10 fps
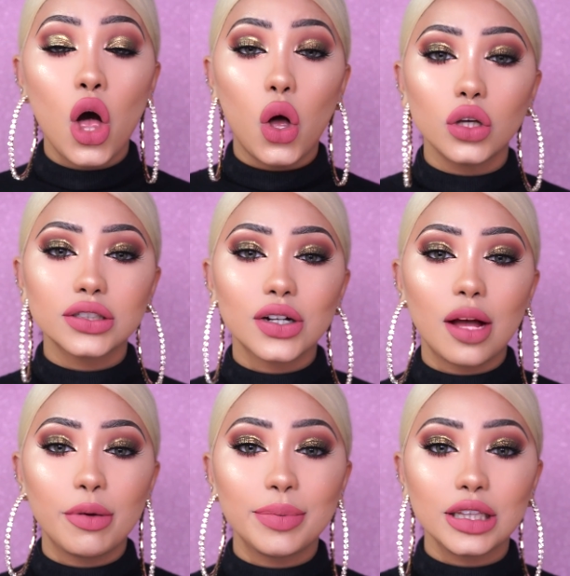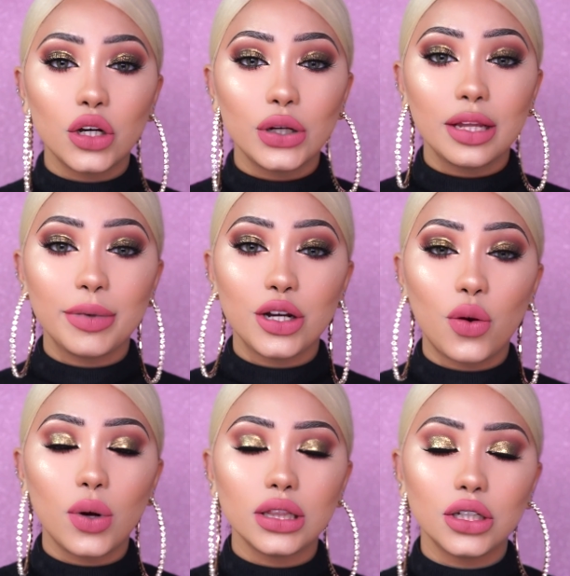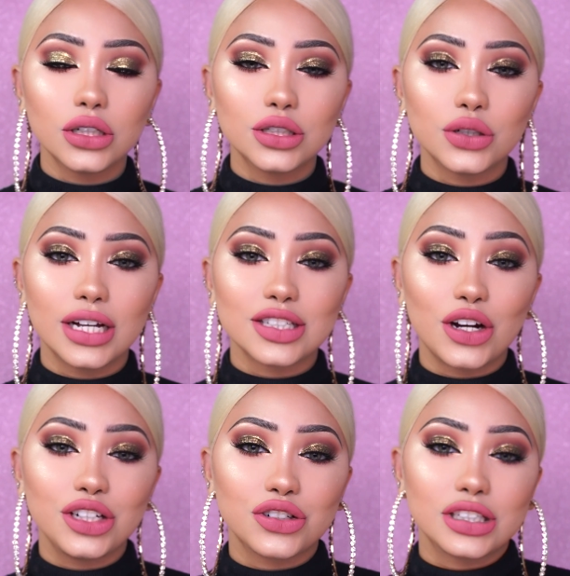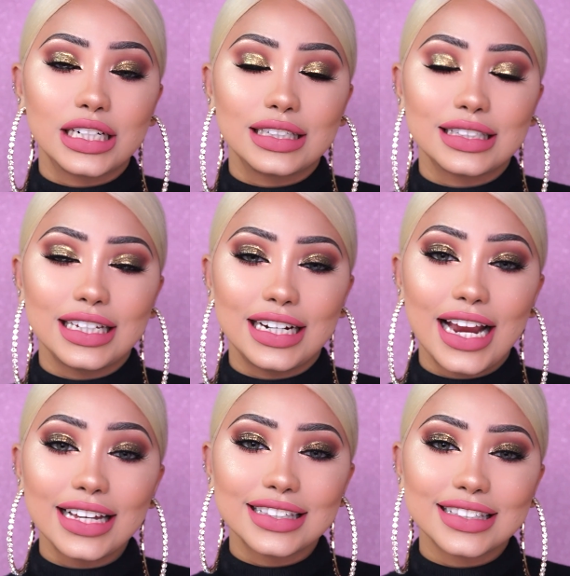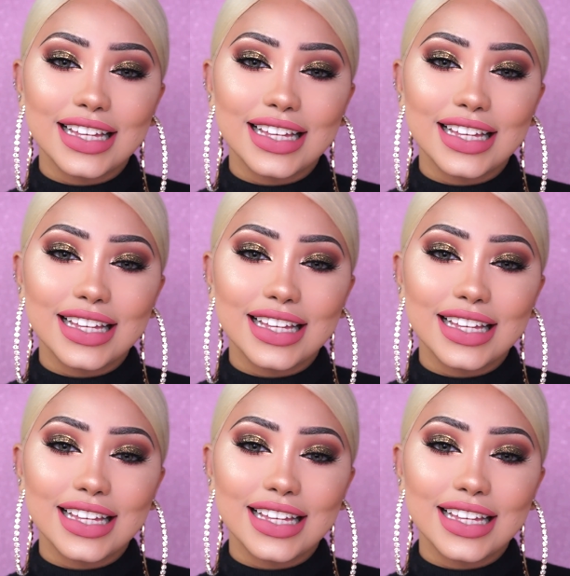Also comment below and let me know what looks you guys are interested in seeing next,